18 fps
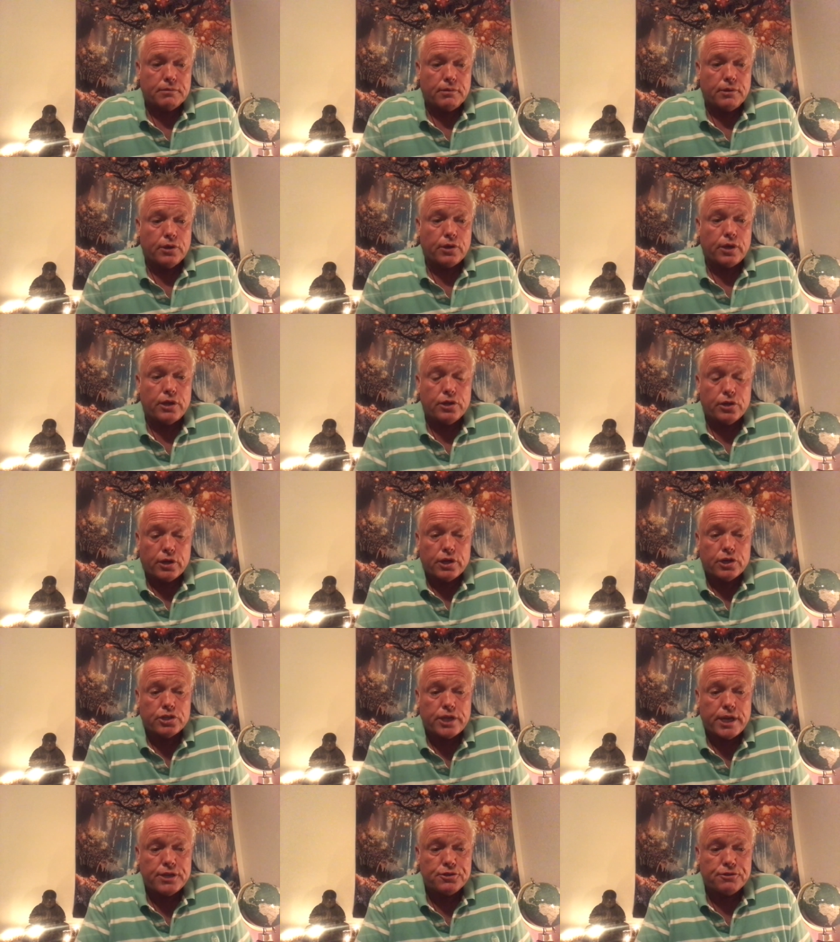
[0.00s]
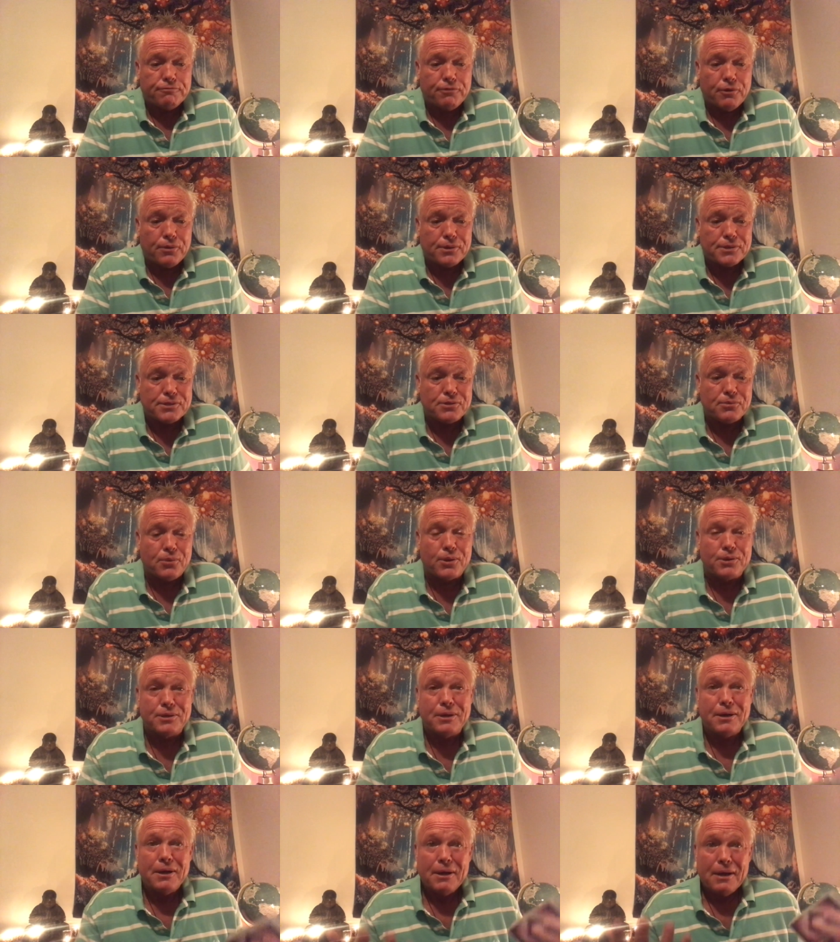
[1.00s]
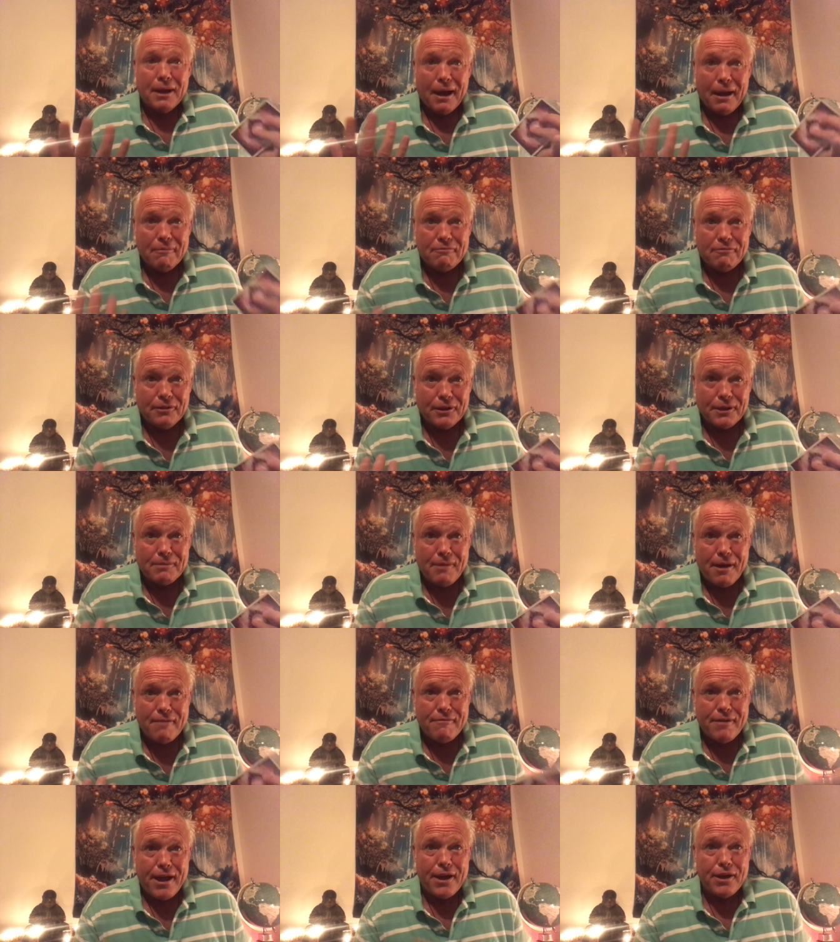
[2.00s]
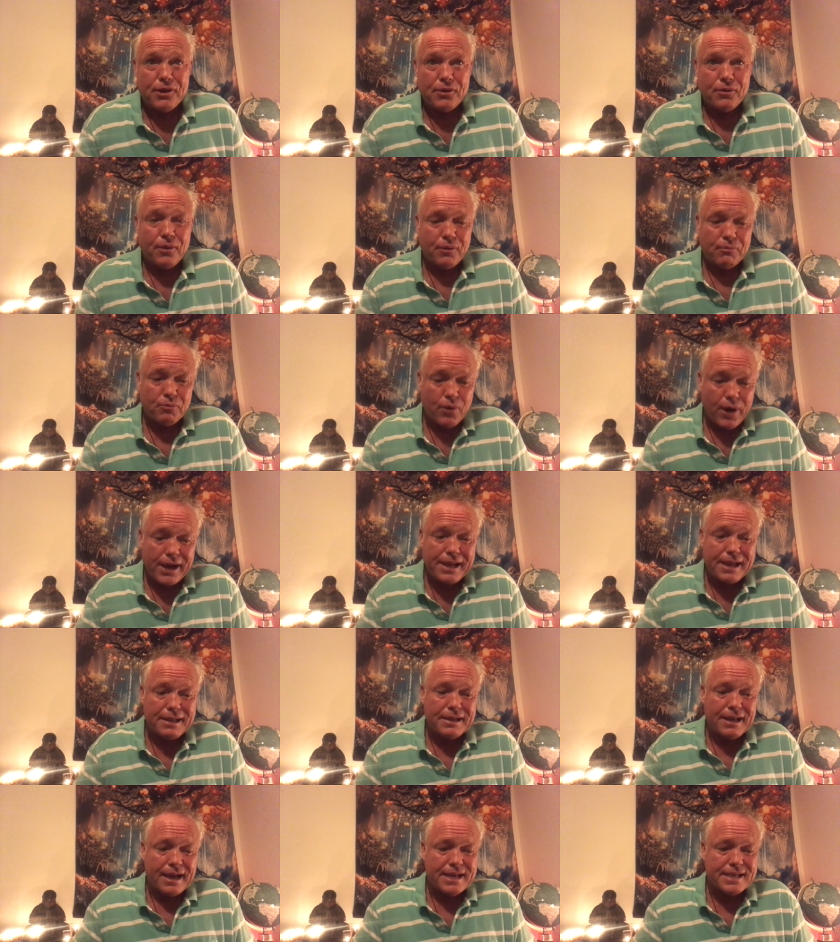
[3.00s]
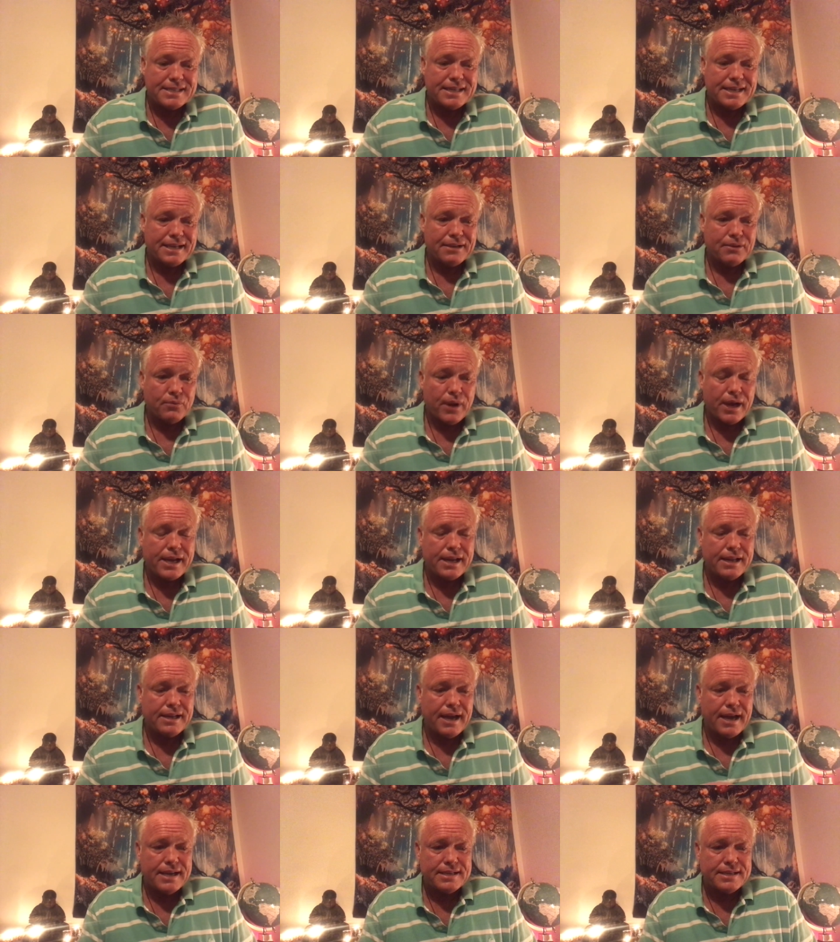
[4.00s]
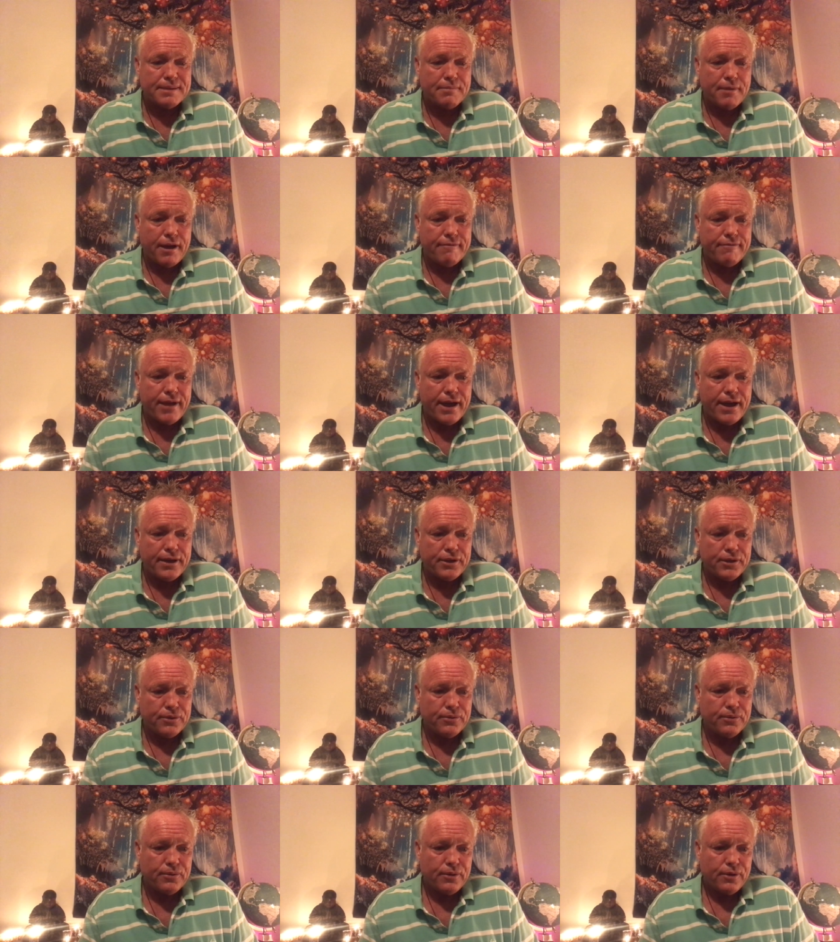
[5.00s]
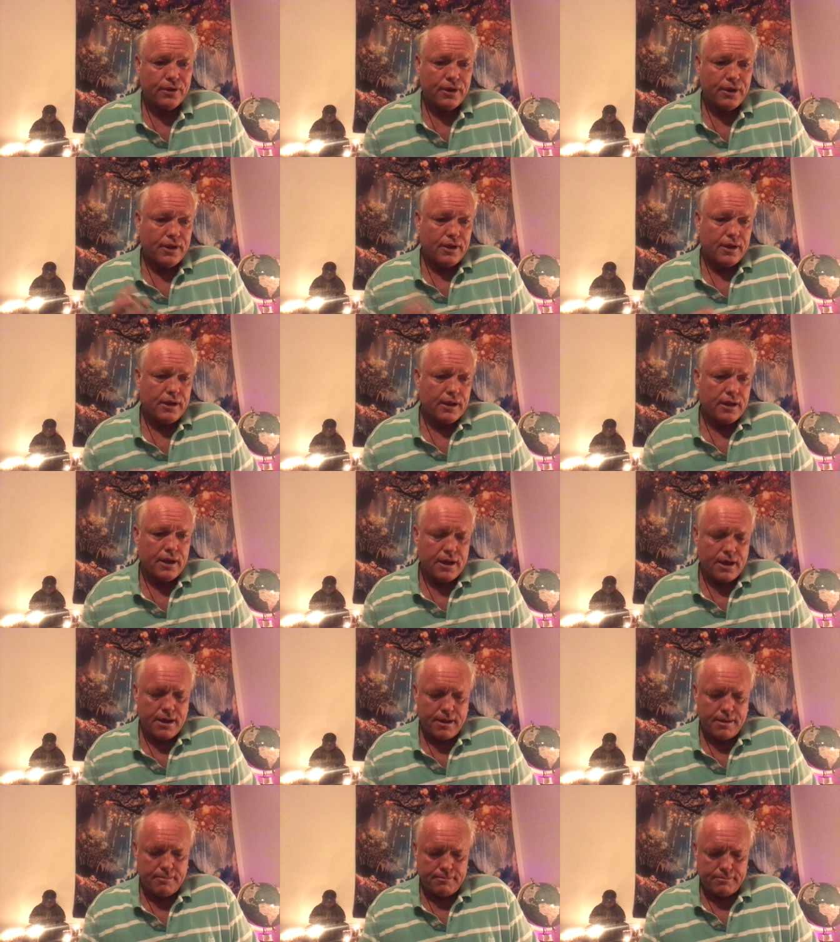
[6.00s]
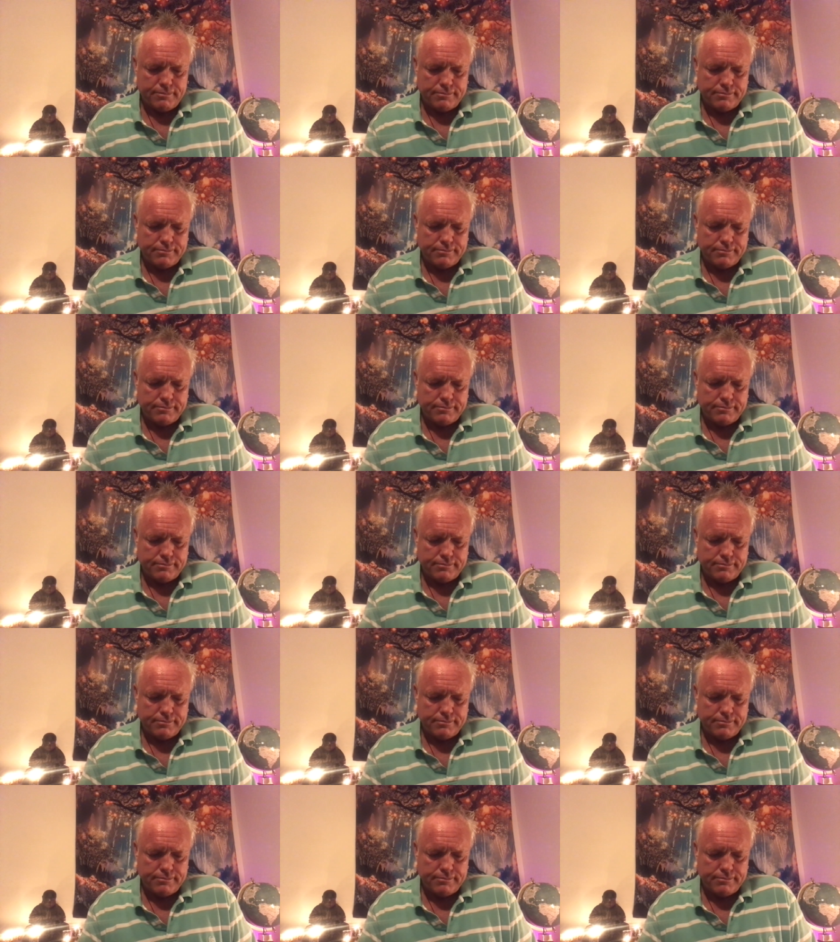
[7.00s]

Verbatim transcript: and you're going to change your focus towards I'm feeling my value. I'm recognizing recognizing my value. Um,